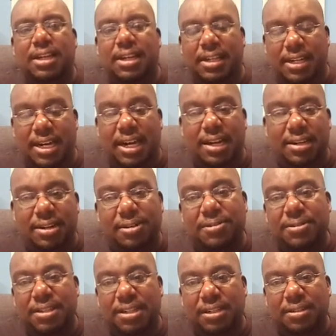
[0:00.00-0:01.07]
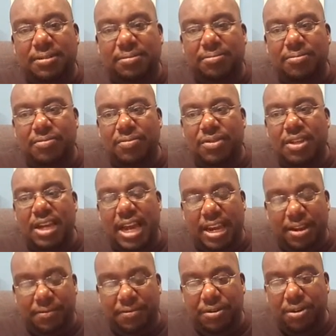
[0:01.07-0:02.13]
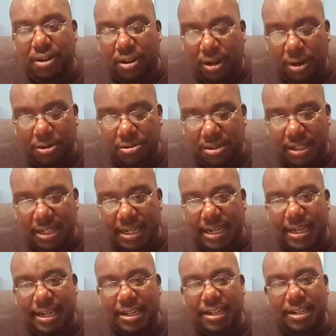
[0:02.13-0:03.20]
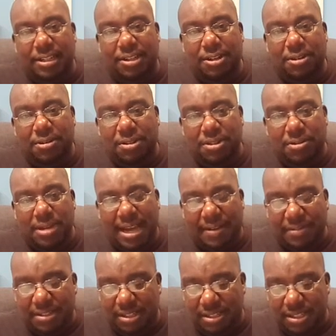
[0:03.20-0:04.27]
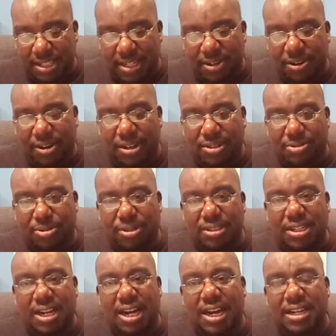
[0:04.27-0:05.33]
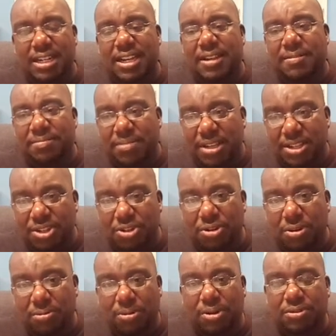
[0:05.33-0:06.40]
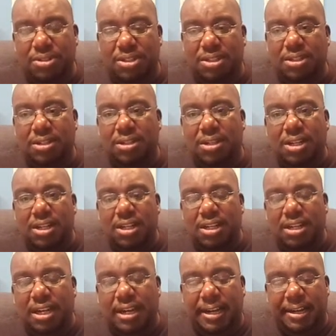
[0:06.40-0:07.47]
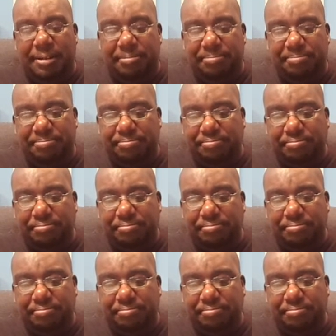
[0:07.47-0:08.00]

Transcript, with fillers: God knows it. And if you're close to God and you you have a sincere heart towards God, then you'll want to um,